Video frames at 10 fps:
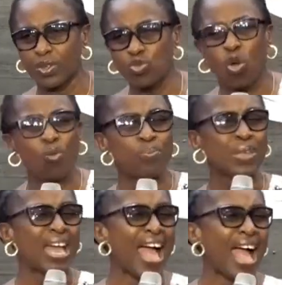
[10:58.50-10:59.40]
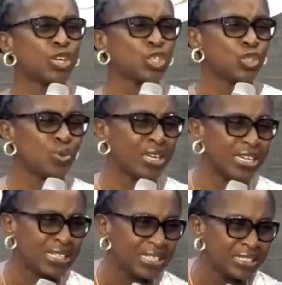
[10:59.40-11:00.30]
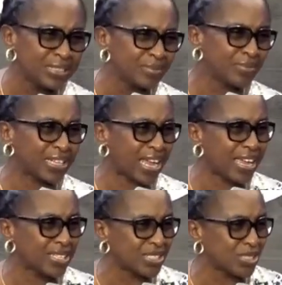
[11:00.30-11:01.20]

Don't be arguing whether it